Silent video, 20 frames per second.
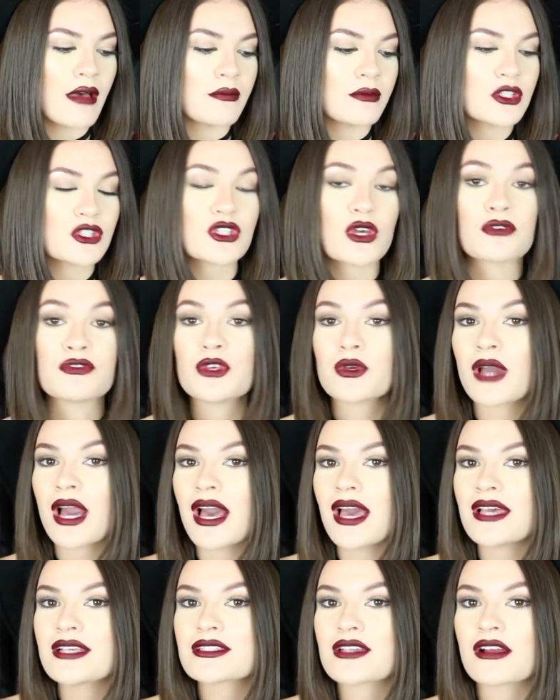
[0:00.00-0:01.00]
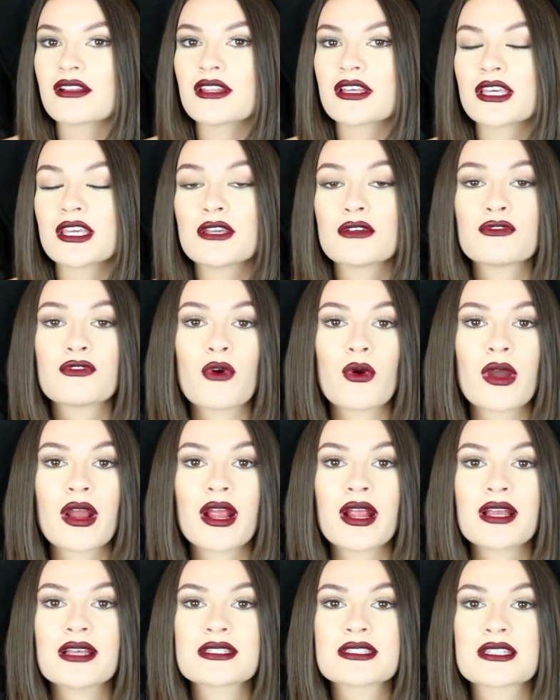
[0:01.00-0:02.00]
So if you guys are looking
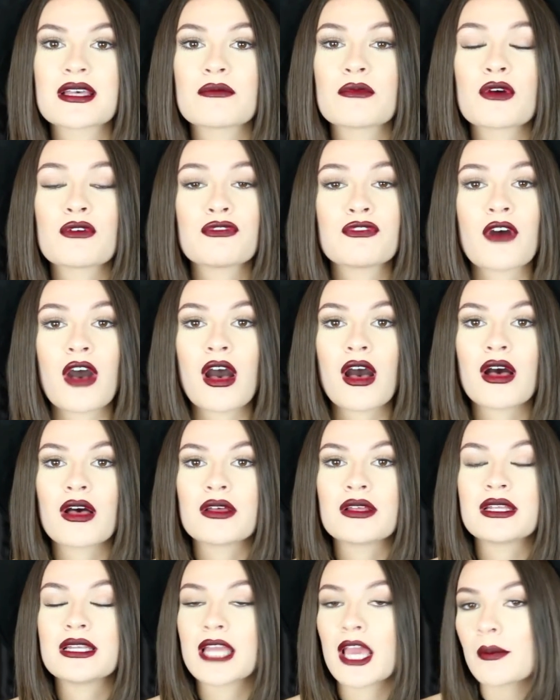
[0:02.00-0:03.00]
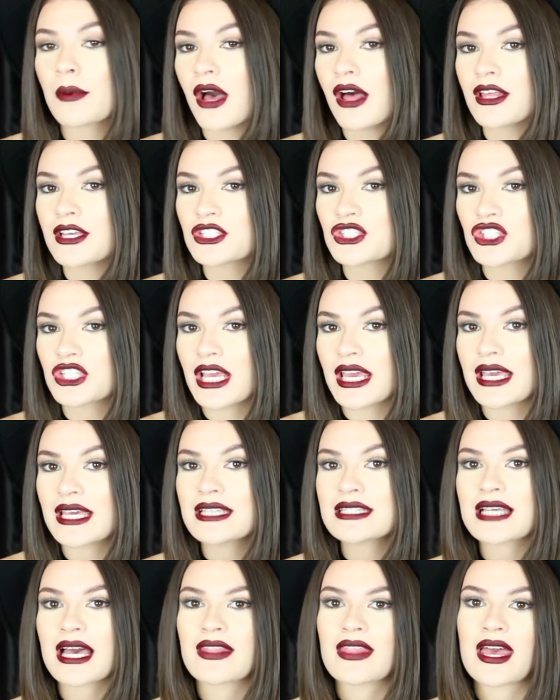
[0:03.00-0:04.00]
for some fall nail polish
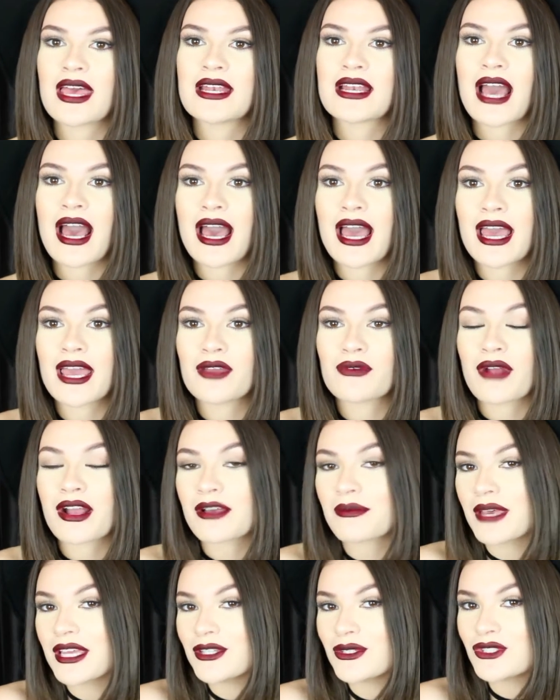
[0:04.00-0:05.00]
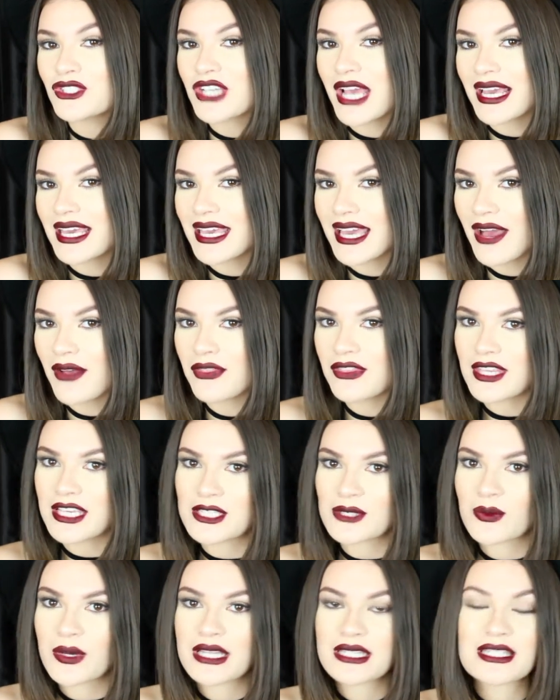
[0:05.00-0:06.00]
shades, then I recommend you checking out
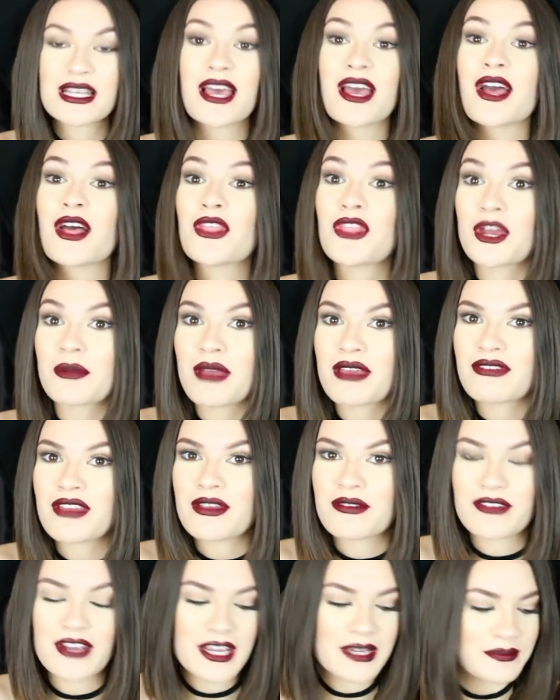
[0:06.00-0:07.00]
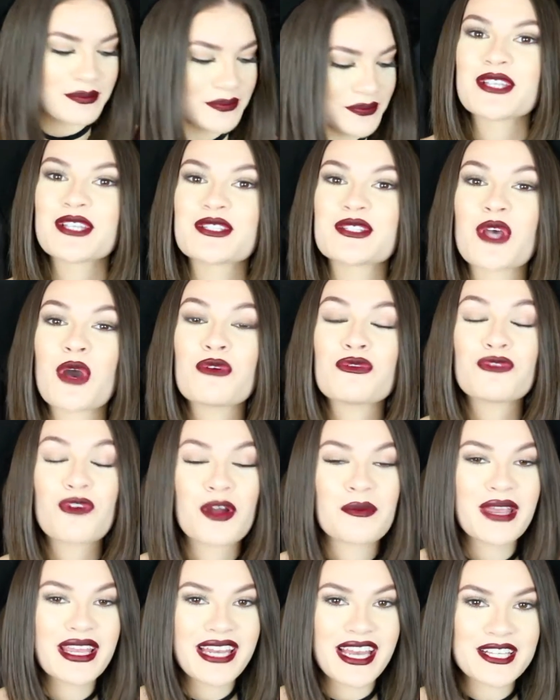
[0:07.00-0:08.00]
these ones. They're my favorite. So
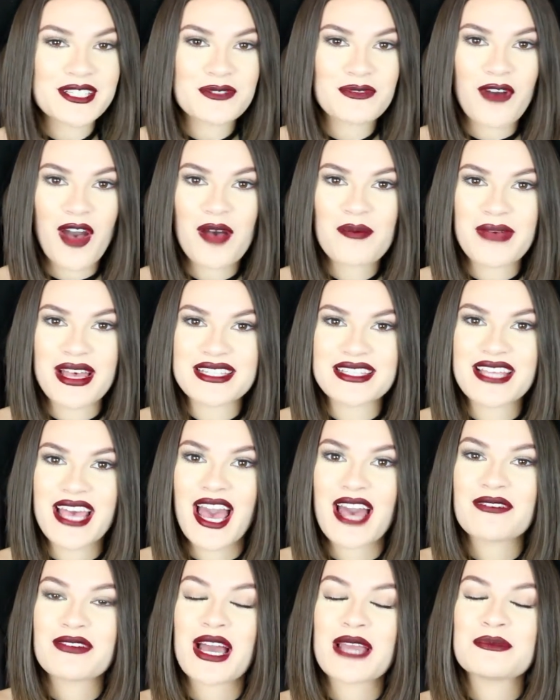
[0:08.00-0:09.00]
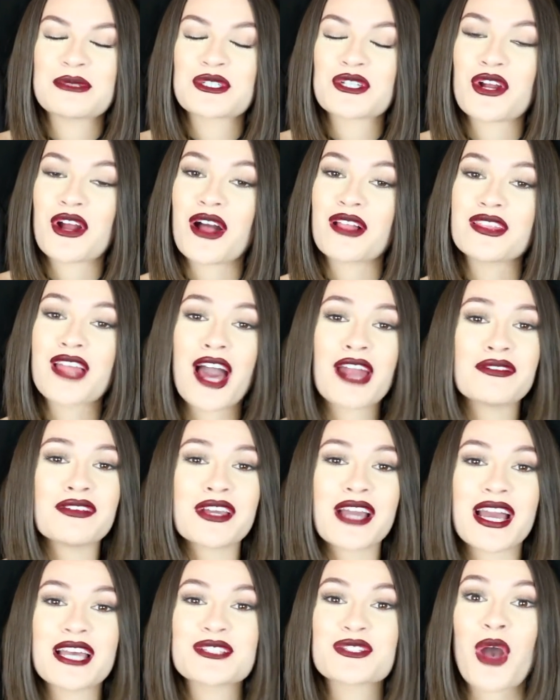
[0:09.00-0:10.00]
for my next fall must-have, I'm sure a lot of
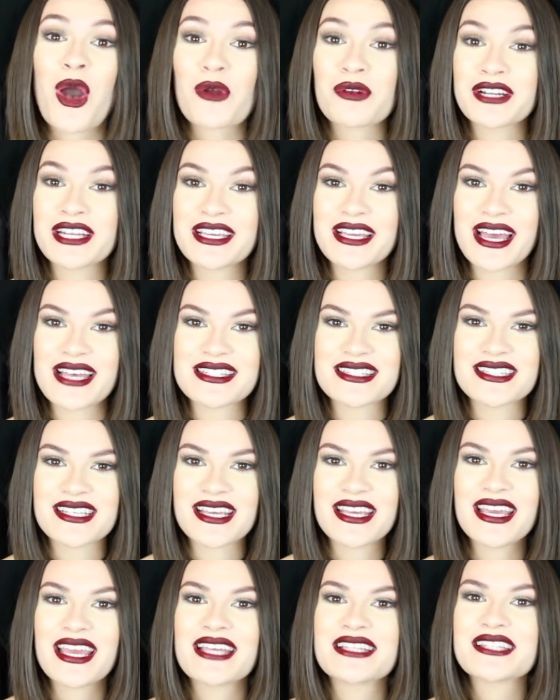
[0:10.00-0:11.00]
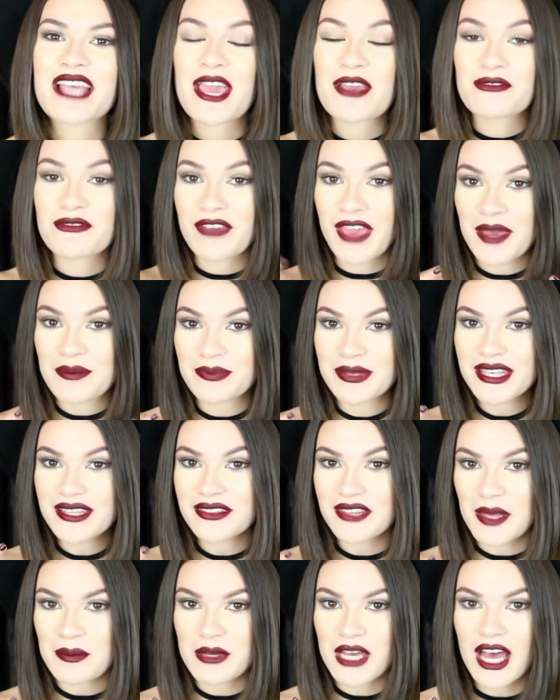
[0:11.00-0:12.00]
you guys already guessed it, it's a
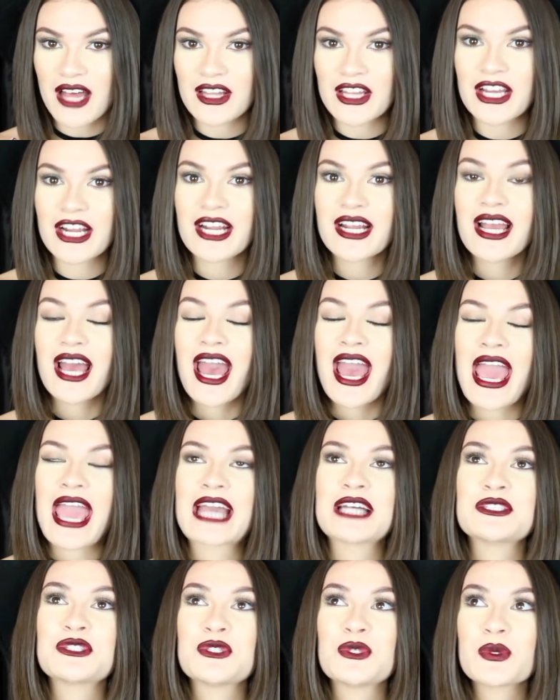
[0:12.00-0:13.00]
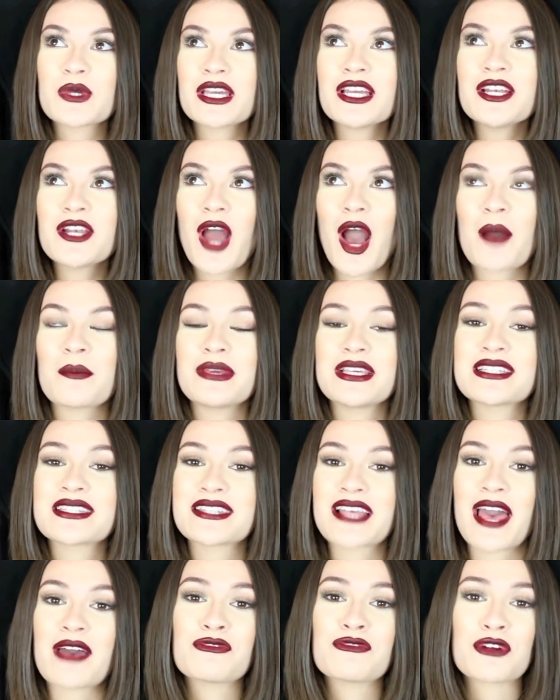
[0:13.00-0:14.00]
vampy lip color, and you cannot be
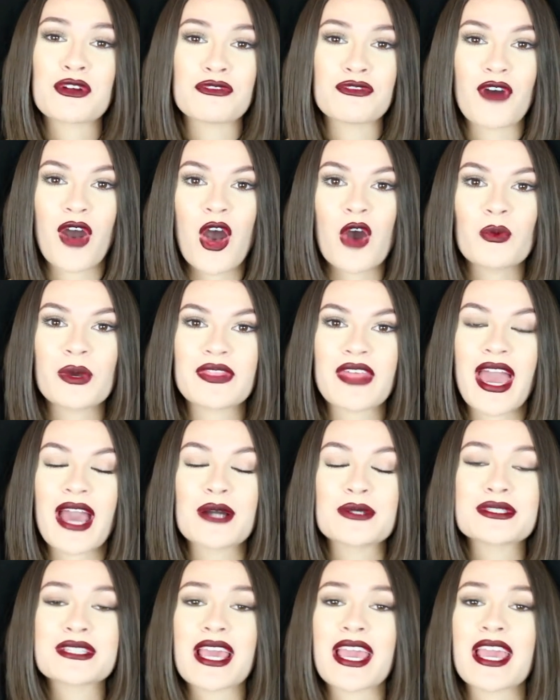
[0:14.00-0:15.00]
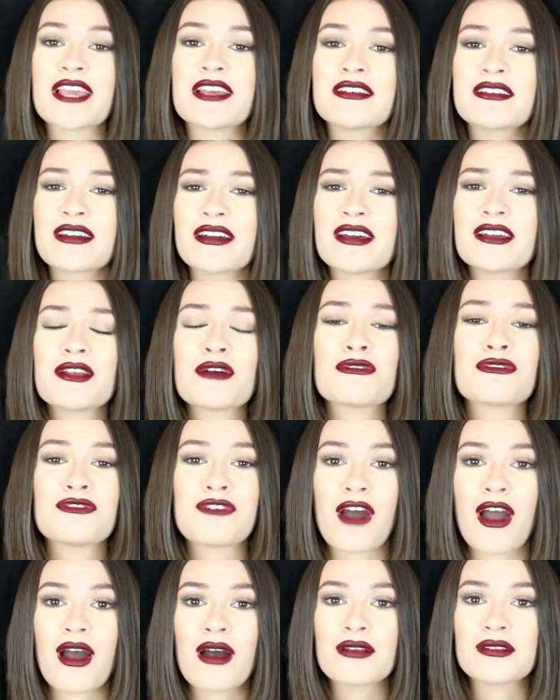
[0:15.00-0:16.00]
set for fall without a good
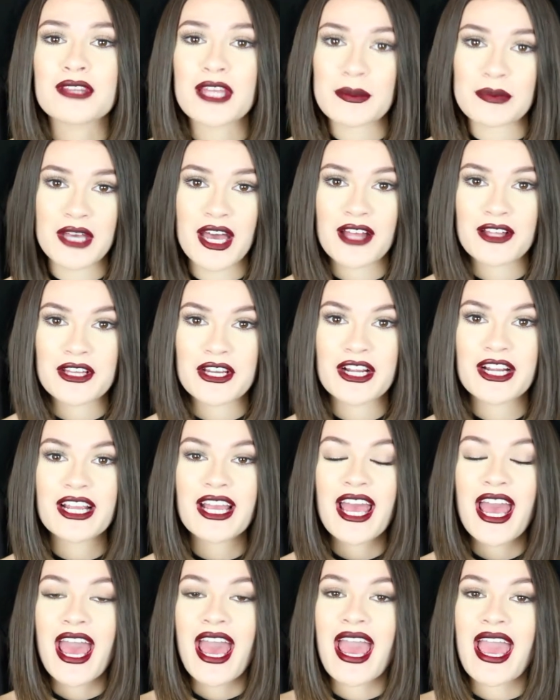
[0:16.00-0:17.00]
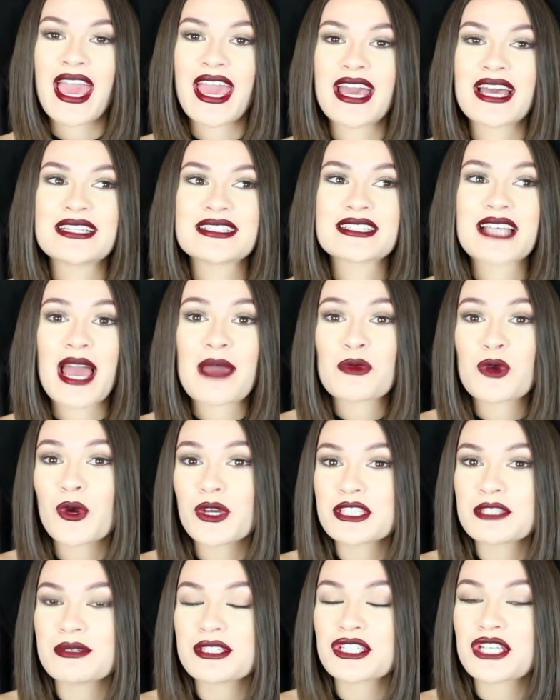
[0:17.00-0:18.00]
fall lip color, and I'm
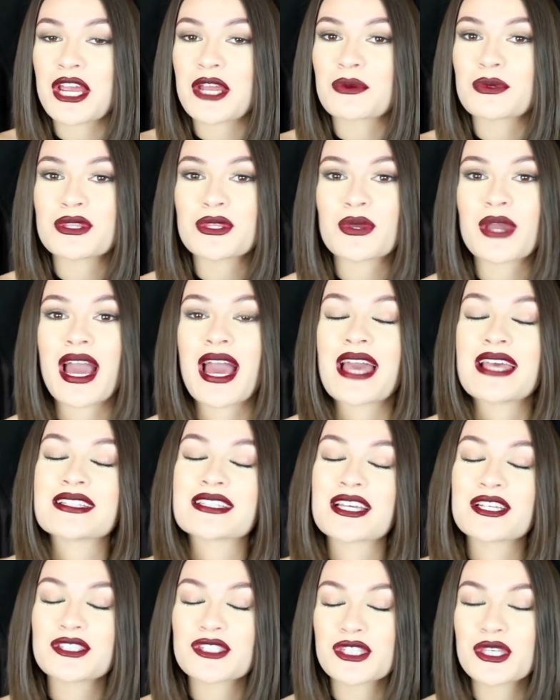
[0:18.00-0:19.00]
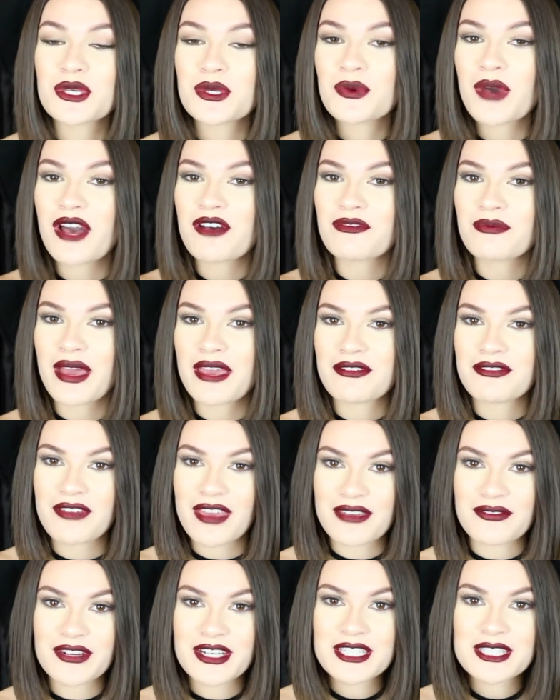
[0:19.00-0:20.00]
going to be sharing with you guys two of my
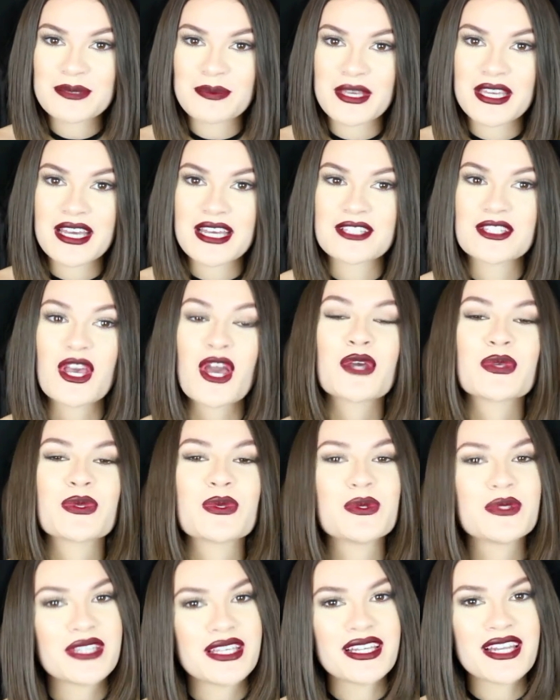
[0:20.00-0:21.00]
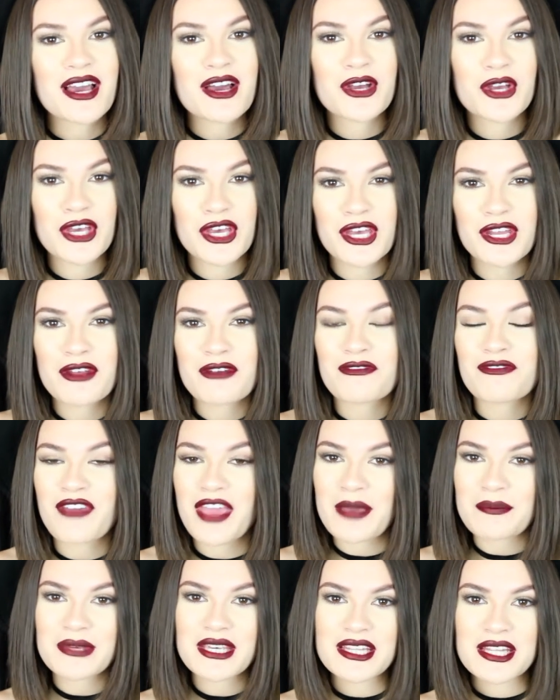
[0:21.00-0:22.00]
favorites because you need a good
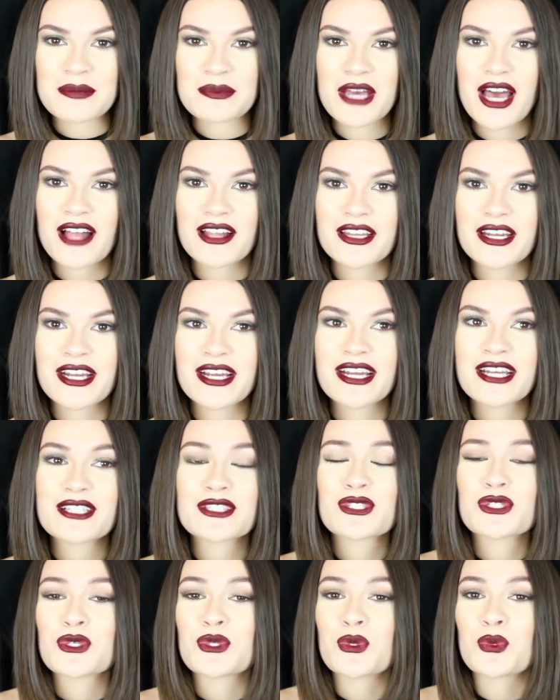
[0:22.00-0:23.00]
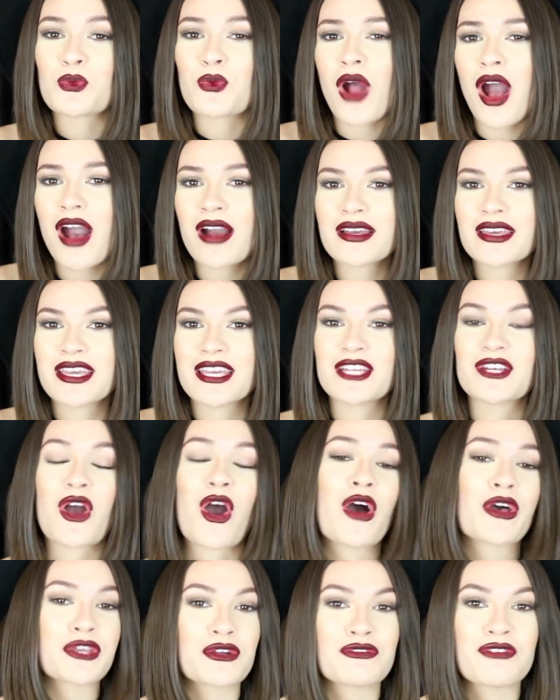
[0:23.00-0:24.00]
vampy lip color to rock in
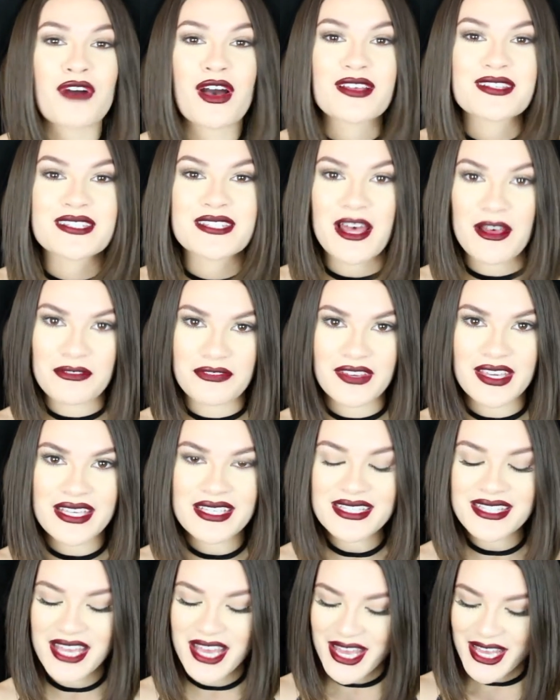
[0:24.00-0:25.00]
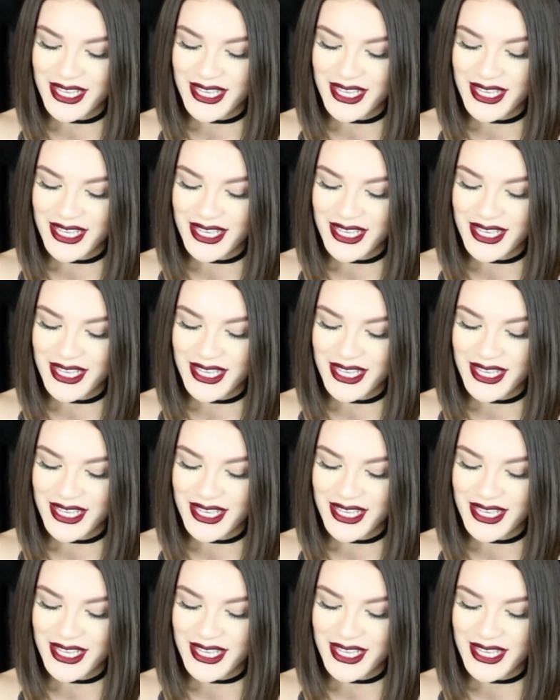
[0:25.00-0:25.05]
all your fall selfies.